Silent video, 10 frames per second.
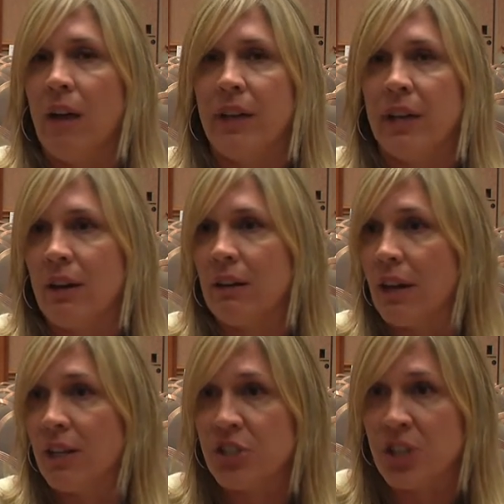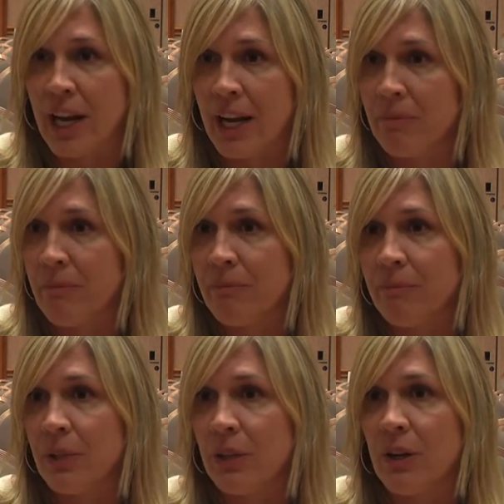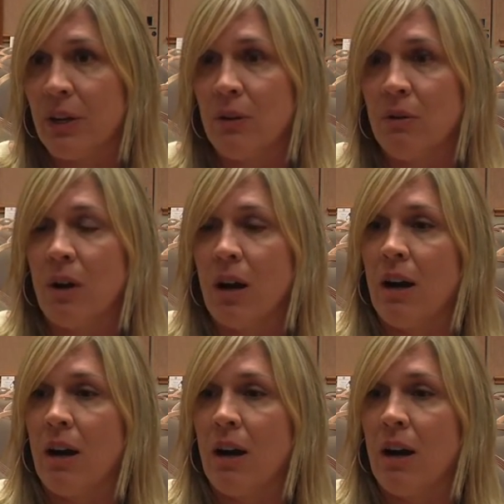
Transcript: They carry a lot of shame, you know,